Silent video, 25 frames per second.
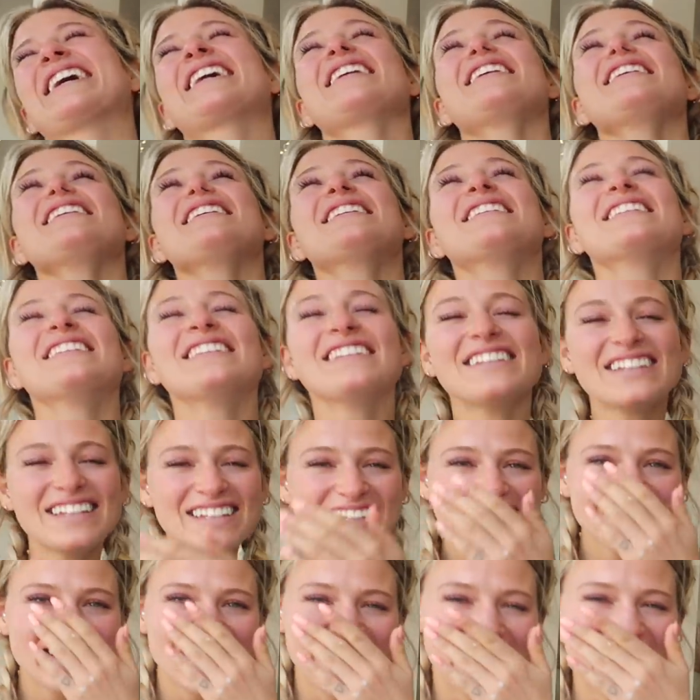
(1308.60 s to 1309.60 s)
so,
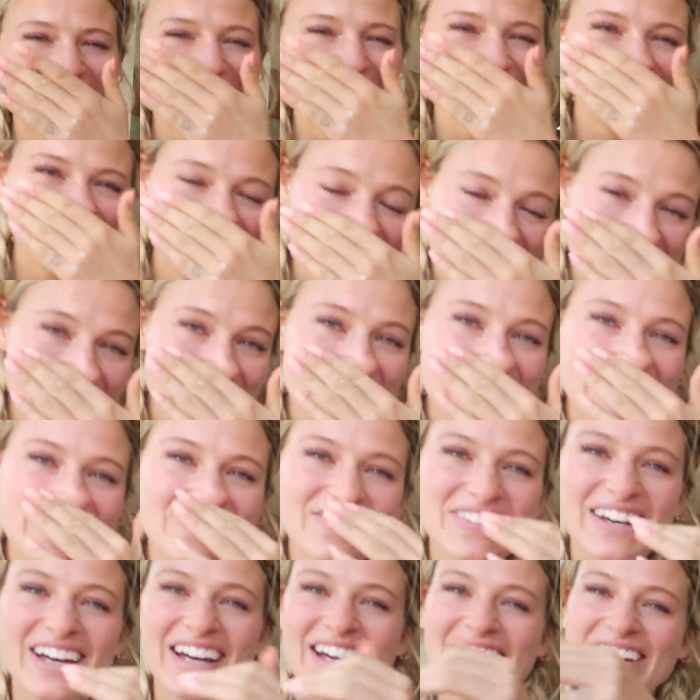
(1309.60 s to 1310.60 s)

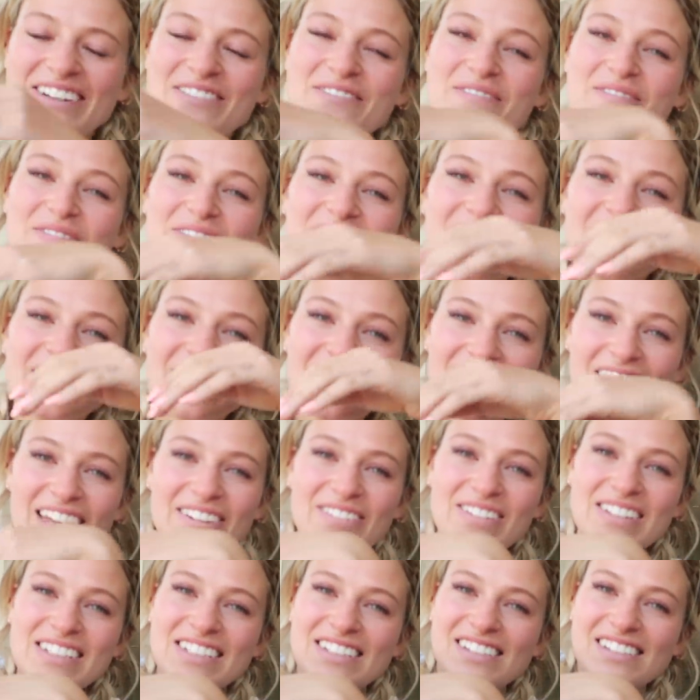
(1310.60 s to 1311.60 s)
but
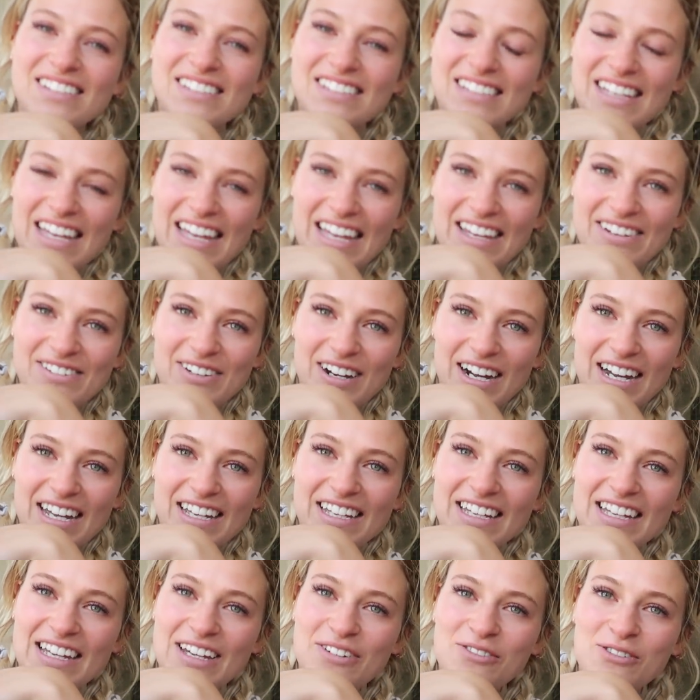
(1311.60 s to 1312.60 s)
let me just say,
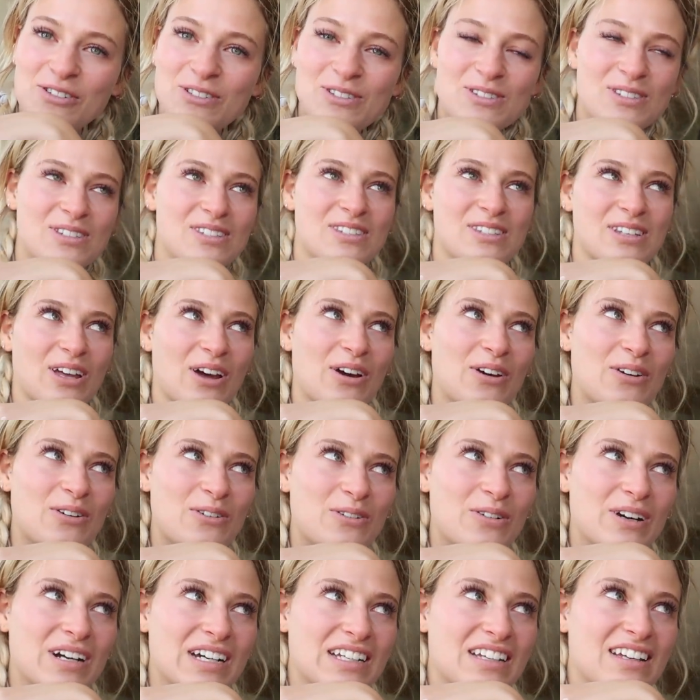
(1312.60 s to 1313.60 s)
right, it was
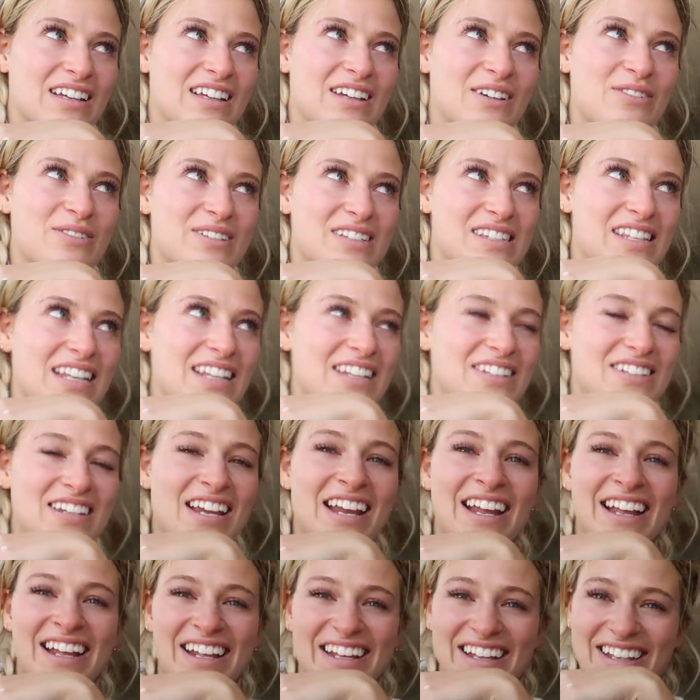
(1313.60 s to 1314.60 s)
so, it was
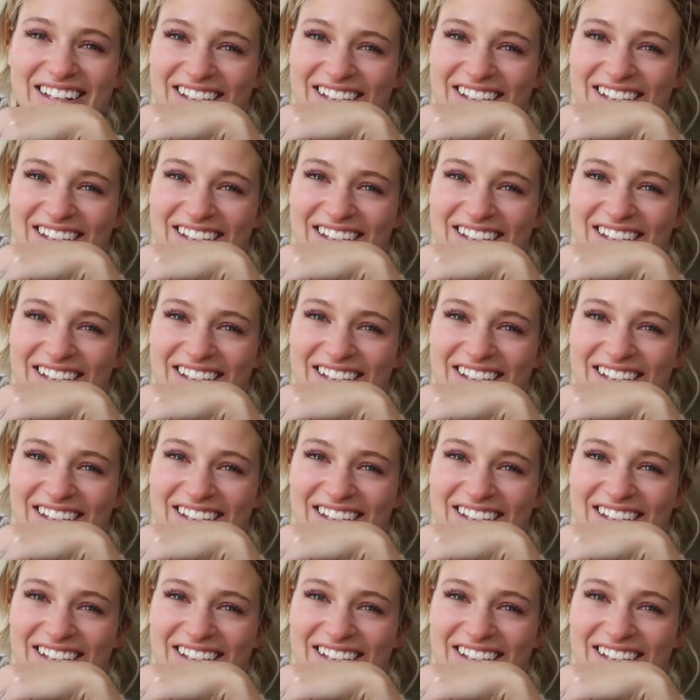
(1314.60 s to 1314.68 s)
literally,